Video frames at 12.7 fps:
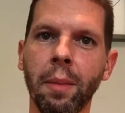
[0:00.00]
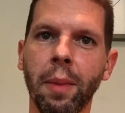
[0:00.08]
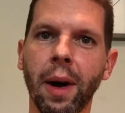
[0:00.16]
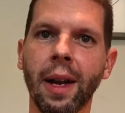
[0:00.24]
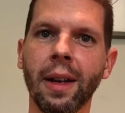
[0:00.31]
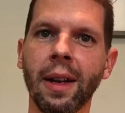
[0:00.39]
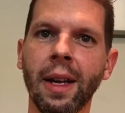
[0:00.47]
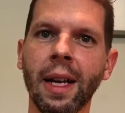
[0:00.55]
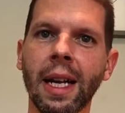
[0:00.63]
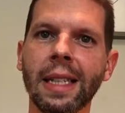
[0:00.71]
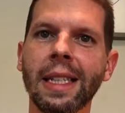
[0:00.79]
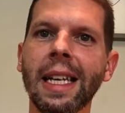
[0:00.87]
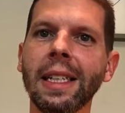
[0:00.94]
but
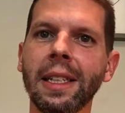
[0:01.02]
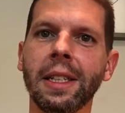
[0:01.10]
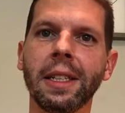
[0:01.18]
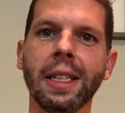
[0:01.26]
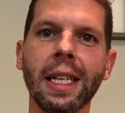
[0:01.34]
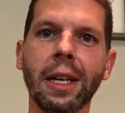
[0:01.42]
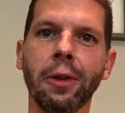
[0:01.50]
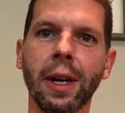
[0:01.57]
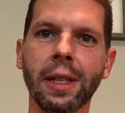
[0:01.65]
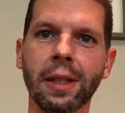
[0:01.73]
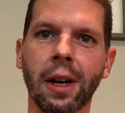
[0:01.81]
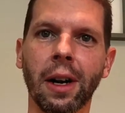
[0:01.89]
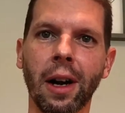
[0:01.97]
it's easy to
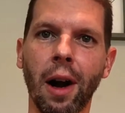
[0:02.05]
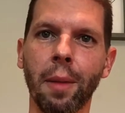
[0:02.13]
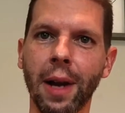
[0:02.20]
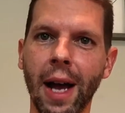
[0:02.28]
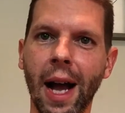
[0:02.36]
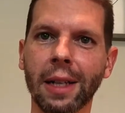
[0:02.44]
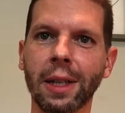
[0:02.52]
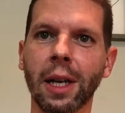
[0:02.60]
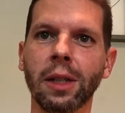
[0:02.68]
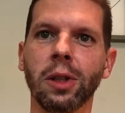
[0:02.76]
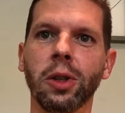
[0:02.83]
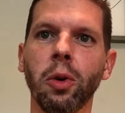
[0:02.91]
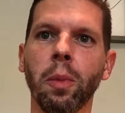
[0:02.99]
decrease our carbon
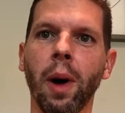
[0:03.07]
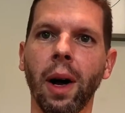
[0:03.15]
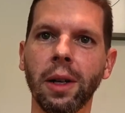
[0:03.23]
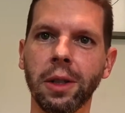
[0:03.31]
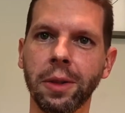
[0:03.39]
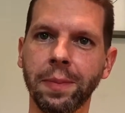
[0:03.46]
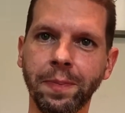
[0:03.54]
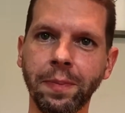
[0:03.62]
dioxide too much.